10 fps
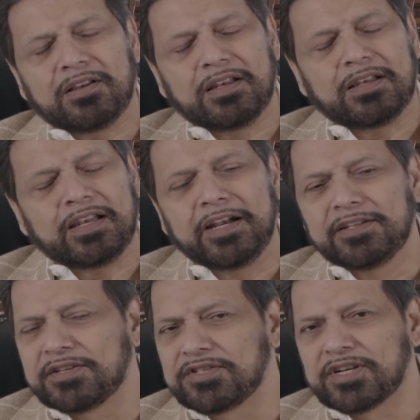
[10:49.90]
Ladies
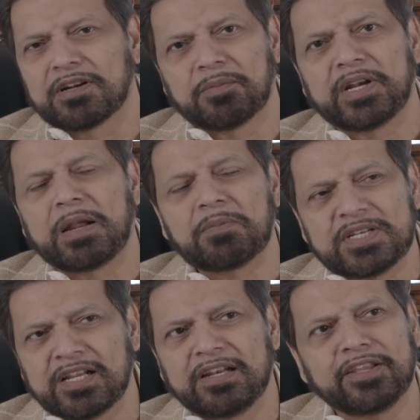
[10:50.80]
and gentlemen, I'm
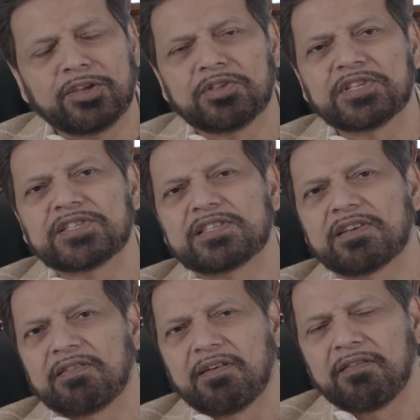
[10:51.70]
telling you, this is
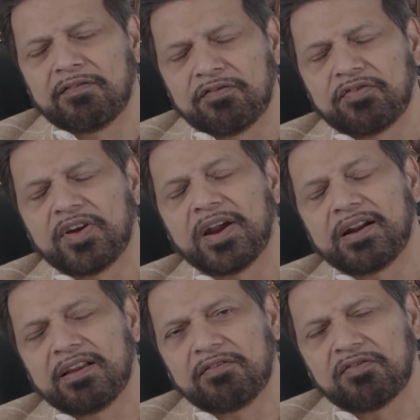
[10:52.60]
a
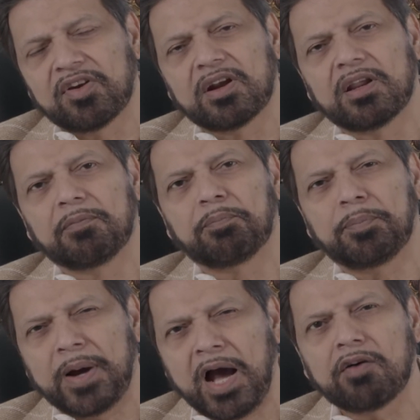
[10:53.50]
very, very
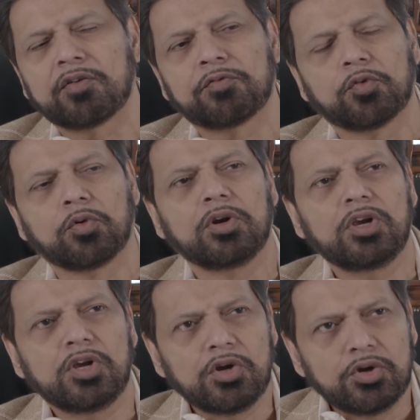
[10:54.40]
powerful
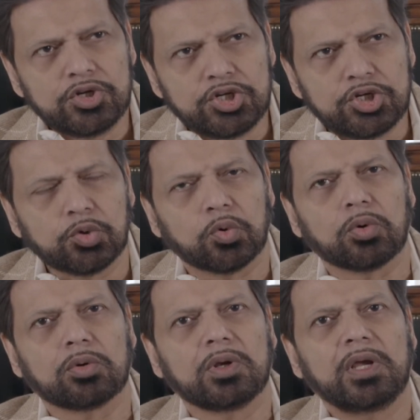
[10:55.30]

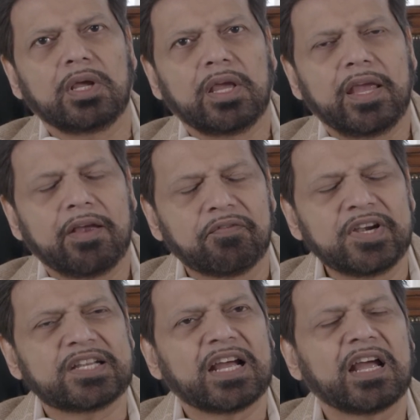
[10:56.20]
tool. Every
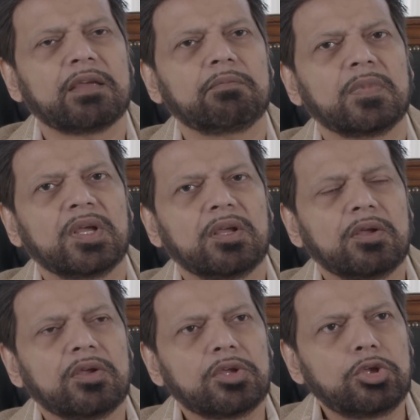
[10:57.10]
time
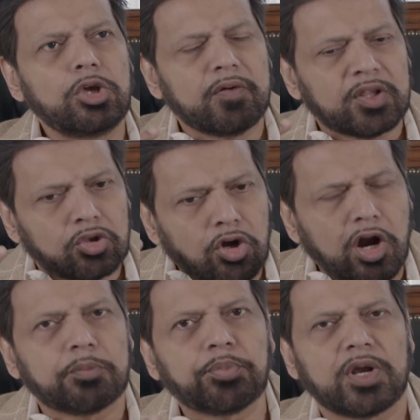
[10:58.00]
you have a
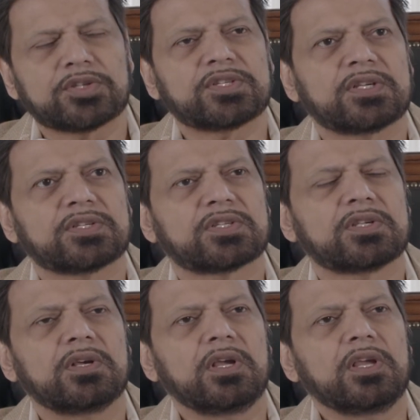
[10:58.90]
thought process,
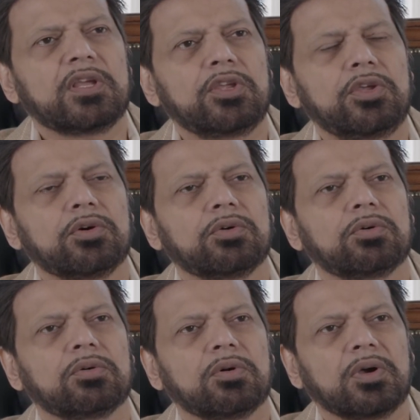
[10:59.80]

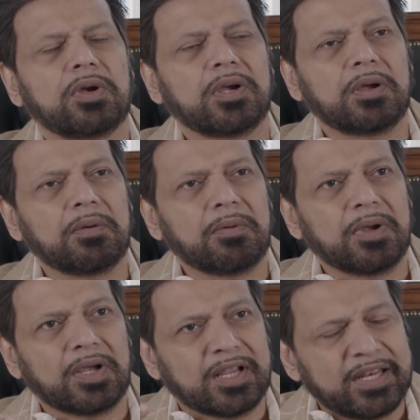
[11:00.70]
you
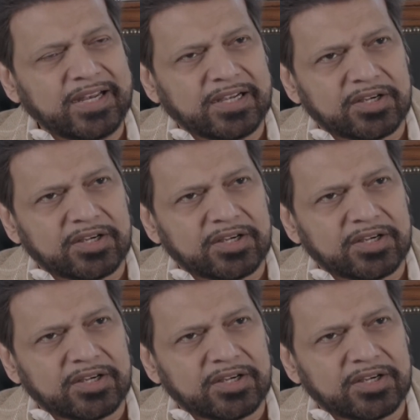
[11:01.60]
create a